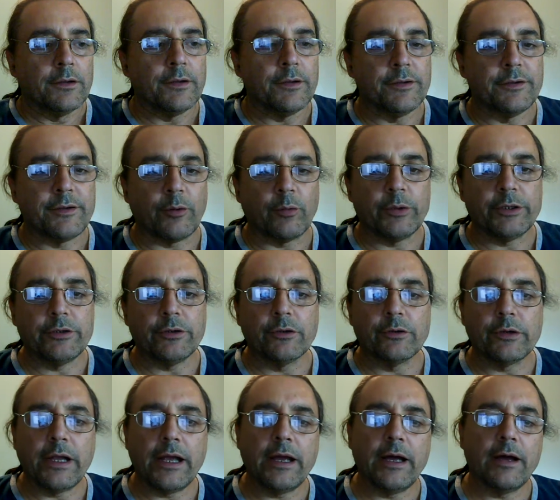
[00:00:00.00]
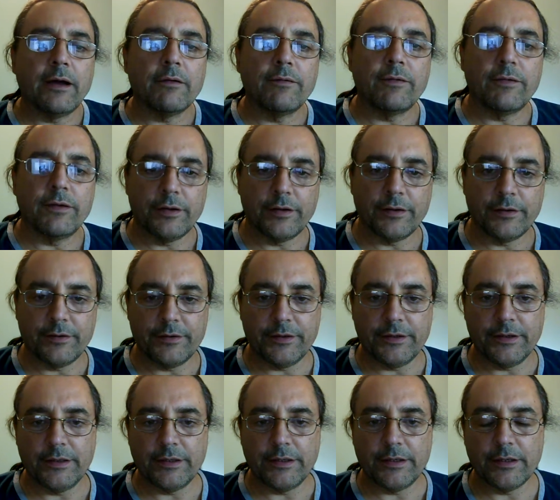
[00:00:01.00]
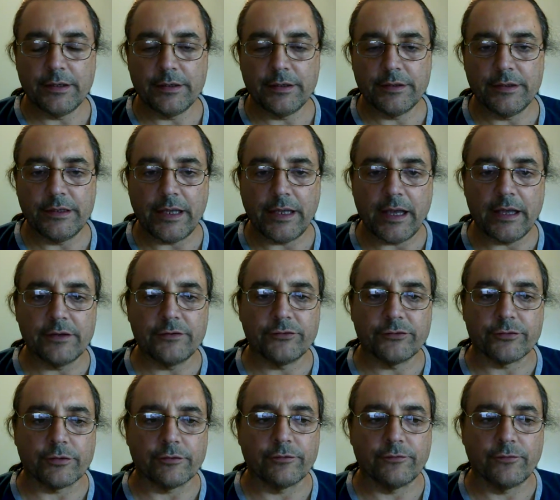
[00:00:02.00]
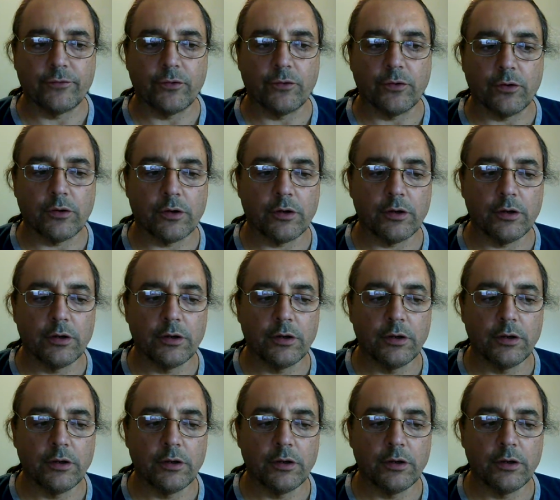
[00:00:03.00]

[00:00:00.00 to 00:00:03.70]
that we don't have the answer for